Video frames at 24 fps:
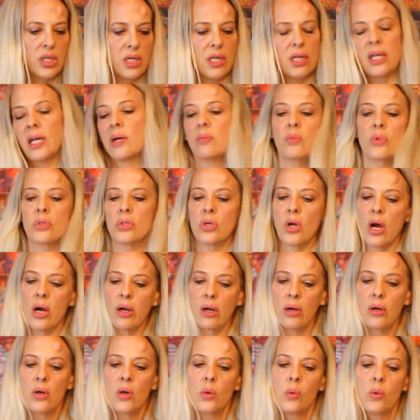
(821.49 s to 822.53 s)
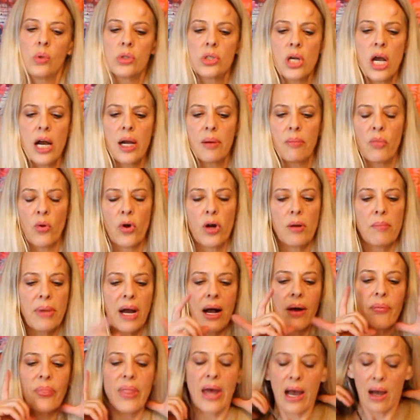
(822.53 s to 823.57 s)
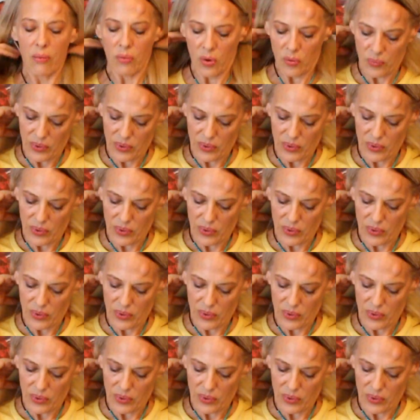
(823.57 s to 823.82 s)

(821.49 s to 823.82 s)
And again, we'll talk more about that